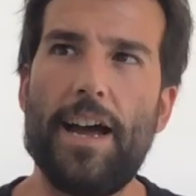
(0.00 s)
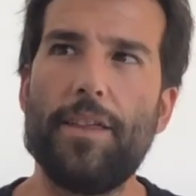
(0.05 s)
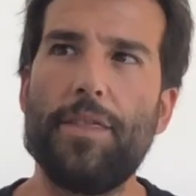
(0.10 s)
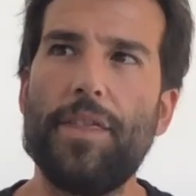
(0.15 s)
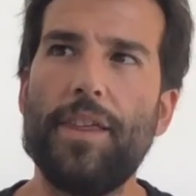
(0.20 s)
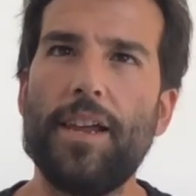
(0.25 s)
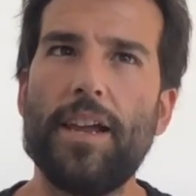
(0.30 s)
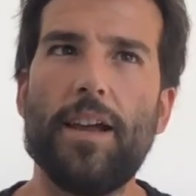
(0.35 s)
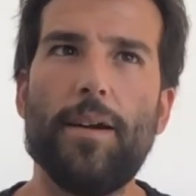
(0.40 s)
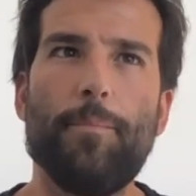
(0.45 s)
Yeah, I
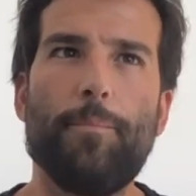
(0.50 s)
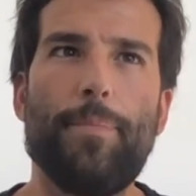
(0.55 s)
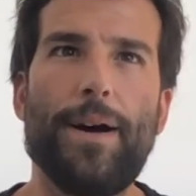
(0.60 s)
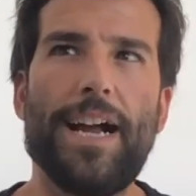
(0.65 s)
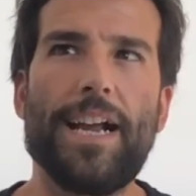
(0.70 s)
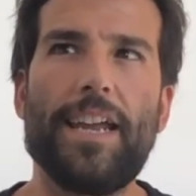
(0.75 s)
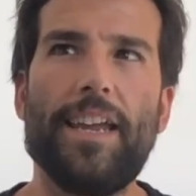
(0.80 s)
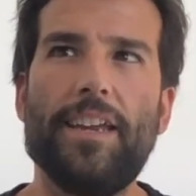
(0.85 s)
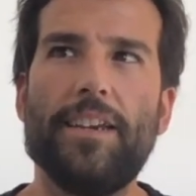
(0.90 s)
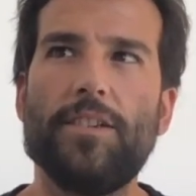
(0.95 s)
think
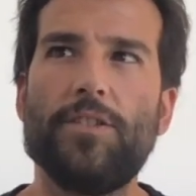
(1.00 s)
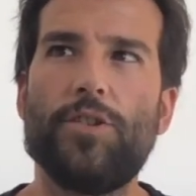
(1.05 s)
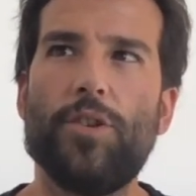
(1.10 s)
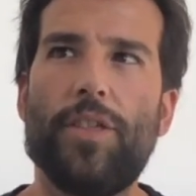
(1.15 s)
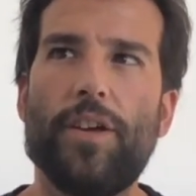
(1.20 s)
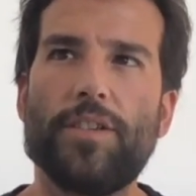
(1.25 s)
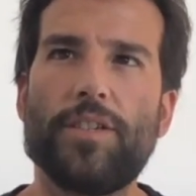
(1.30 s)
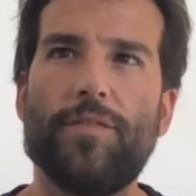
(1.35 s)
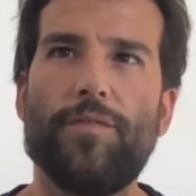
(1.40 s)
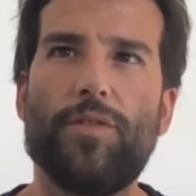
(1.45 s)
back in
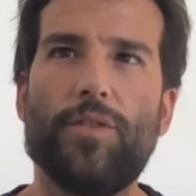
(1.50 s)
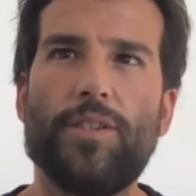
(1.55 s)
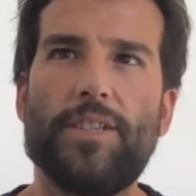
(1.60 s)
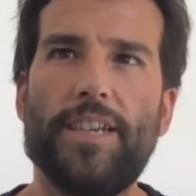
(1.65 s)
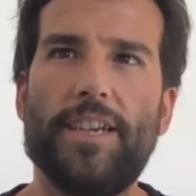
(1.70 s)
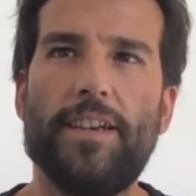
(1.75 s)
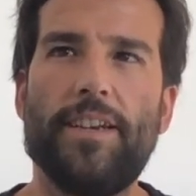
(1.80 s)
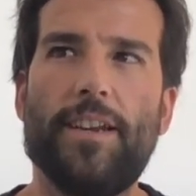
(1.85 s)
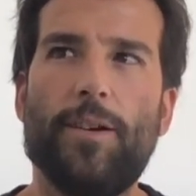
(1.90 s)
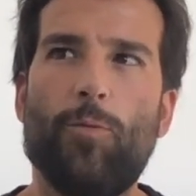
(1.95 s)

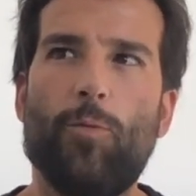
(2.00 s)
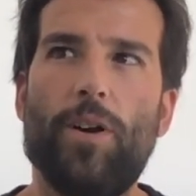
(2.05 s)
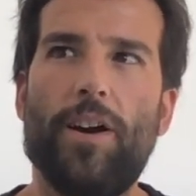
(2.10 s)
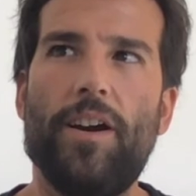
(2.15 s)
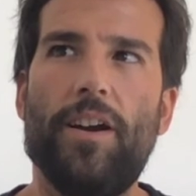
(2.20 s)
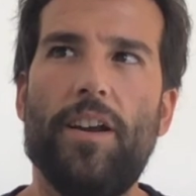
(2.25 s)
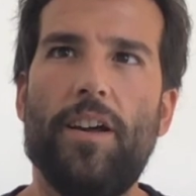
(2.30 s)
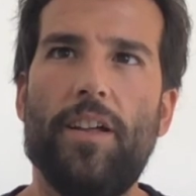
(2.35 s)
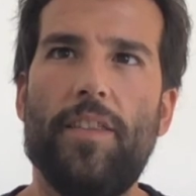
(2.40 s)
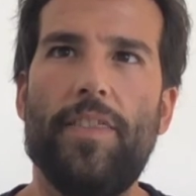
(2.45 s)
2014, there
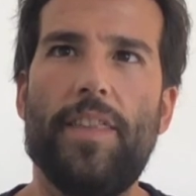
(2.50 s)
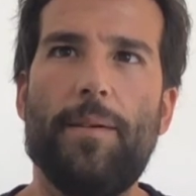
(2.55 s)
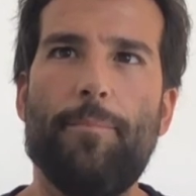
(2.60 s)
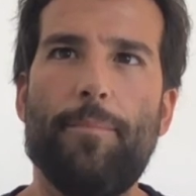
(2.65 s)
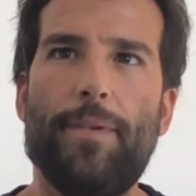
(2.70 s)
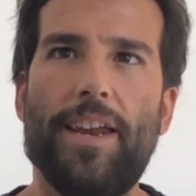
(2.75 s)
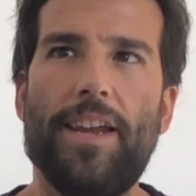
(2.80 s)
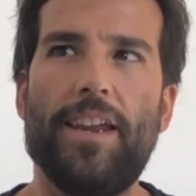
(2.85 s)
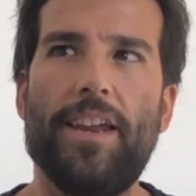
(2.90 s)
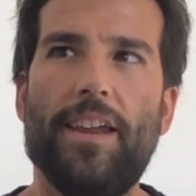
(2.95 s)
were not that
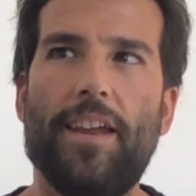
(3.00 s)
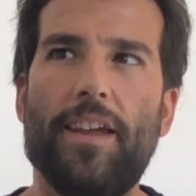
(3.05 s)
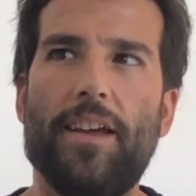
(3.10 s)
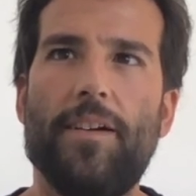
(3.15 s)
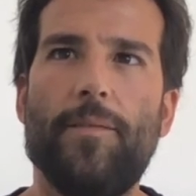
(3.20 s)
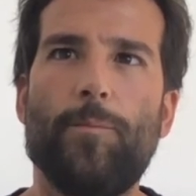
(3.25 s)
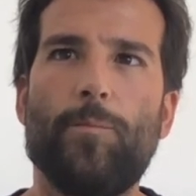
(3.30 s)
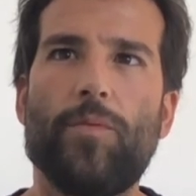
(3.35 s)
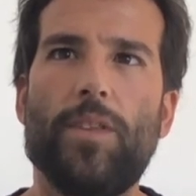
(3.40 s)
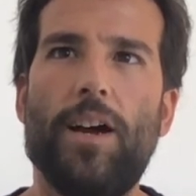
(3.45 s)

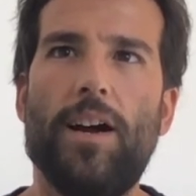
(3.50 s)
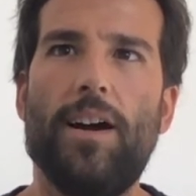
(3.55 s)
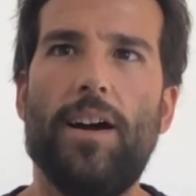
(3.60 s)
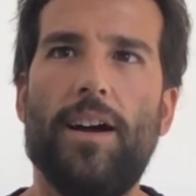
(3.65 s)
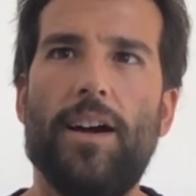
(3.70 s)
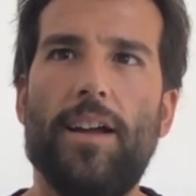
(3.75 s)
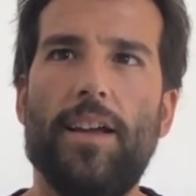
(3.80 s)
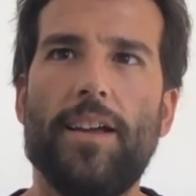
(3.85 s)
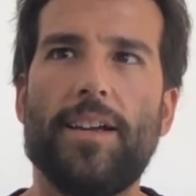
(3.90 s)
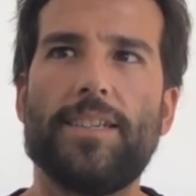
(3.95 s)
many
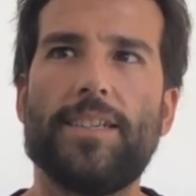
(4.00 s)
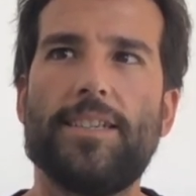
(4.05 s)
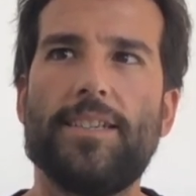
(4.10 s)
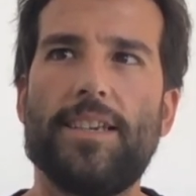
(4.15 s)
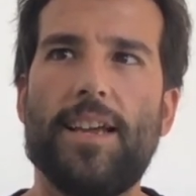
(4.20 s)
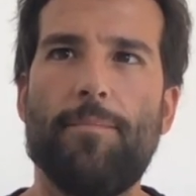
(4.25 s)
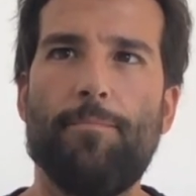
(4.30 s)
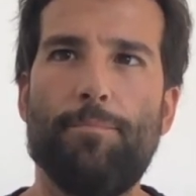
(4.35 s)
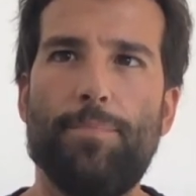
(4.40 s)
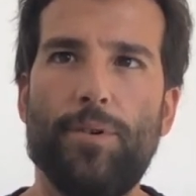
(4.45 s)

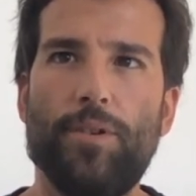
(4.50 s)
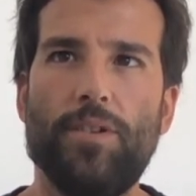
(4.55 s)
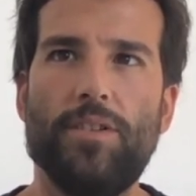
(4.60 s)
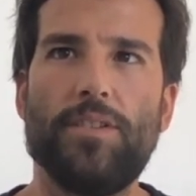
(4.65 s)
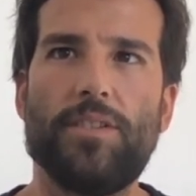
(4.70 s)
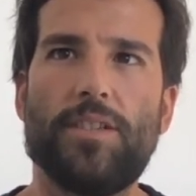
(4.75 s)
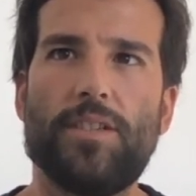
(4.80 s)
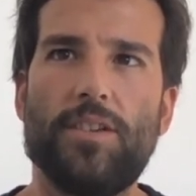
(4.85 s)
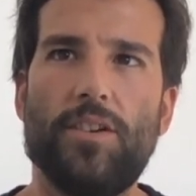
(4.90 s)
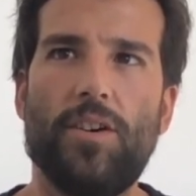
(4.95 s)

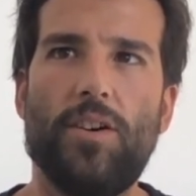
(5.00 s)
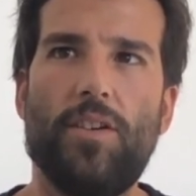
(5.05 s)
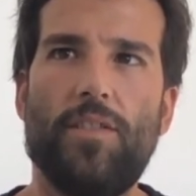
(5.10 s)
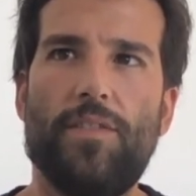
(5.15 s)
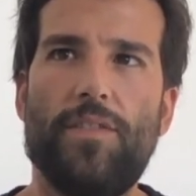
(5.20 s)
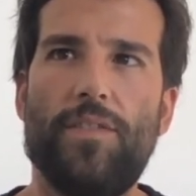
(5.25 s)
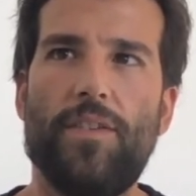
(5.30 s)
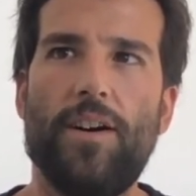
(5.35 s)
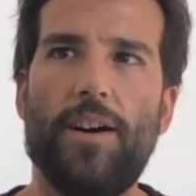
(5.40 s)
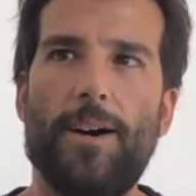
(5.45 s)
examples
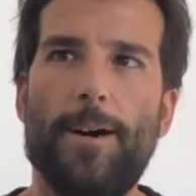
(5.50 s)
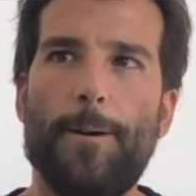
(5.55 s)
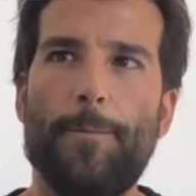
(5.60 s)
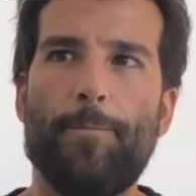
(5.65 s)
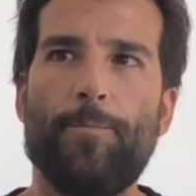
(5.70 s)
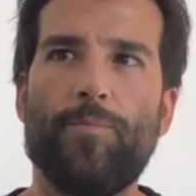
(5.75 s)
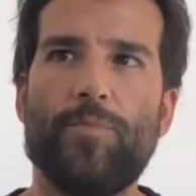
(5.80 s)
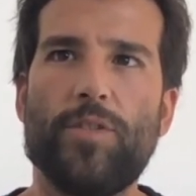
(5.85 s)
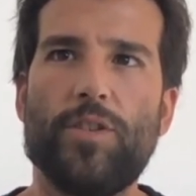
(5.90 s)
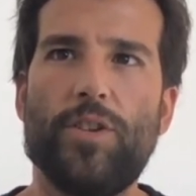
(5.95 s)
of
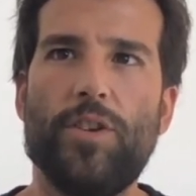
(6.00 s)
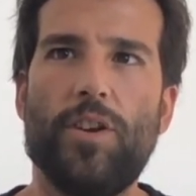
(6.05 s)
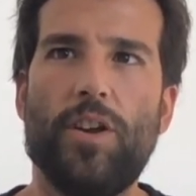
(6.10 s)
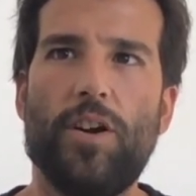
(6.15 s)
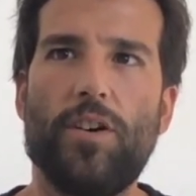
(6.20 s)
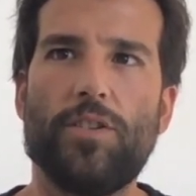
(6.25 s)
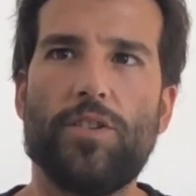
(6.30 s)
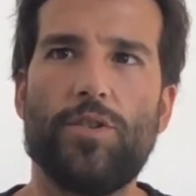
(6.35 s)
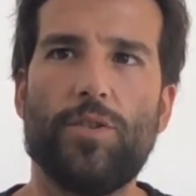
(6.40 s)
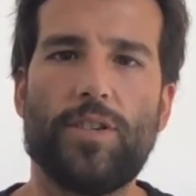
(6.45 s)

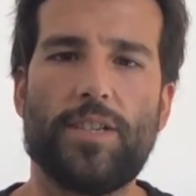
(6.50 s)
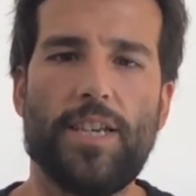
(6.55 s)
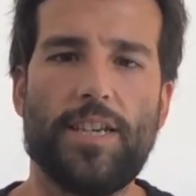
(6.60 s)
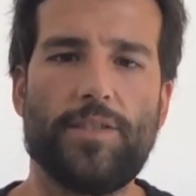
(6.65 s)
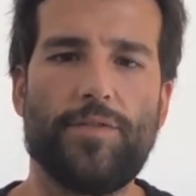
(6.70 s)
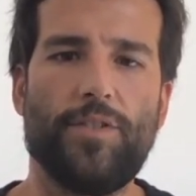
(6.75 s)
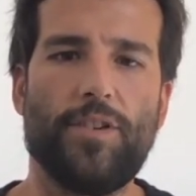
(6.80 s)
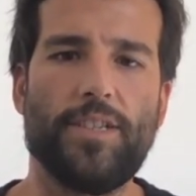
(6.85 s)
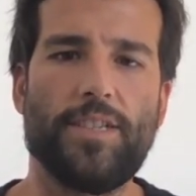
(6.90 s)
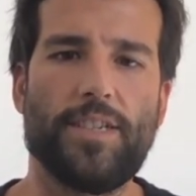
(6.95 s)

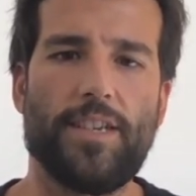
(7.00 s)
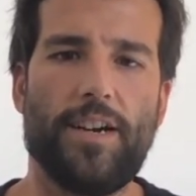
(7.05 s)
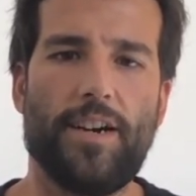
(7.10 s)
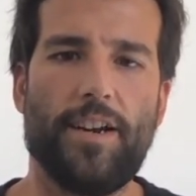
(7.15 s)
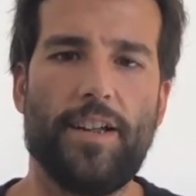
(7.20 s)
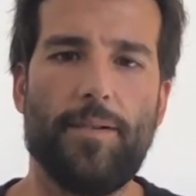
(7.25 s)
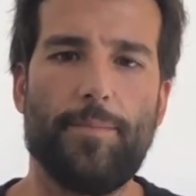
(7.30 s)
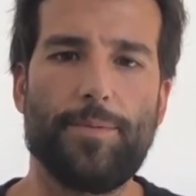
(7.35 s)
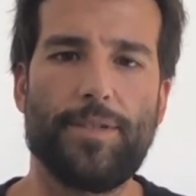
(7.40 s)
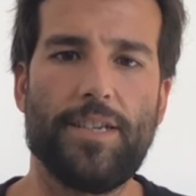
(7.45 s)
successful
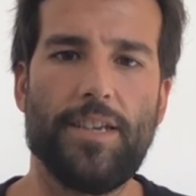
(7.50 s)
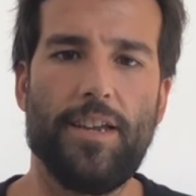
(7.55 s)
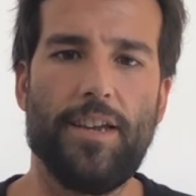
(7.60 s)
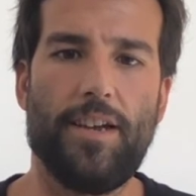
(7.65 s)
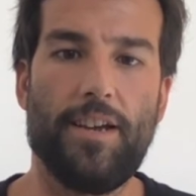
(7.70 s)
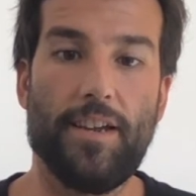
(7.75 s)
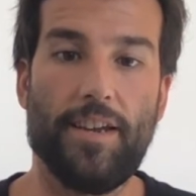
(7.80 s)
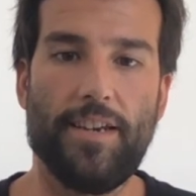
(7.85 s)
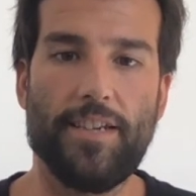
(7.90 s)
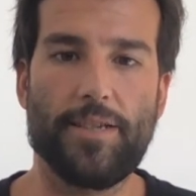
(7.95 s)
startups
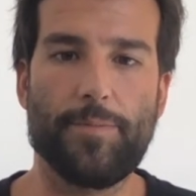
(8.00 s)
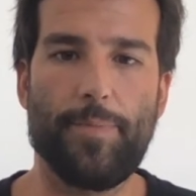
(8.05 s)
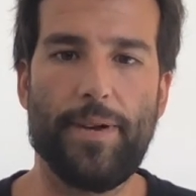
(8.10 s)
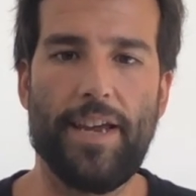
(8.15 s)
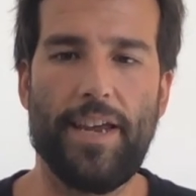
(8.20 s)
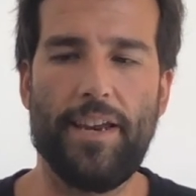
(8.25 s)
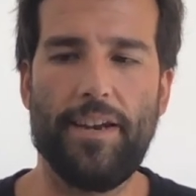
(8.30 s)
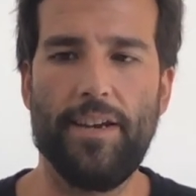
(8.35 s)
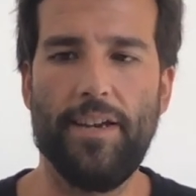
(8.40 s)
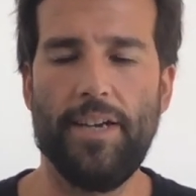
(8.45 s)
in
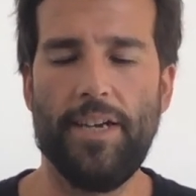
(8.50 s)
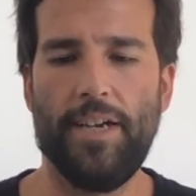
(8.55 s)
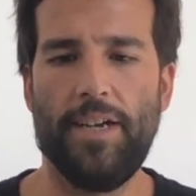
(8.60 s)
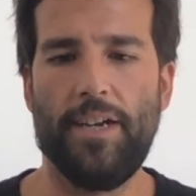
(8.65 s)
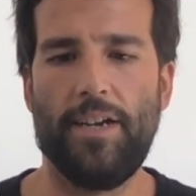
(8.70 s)
Spain.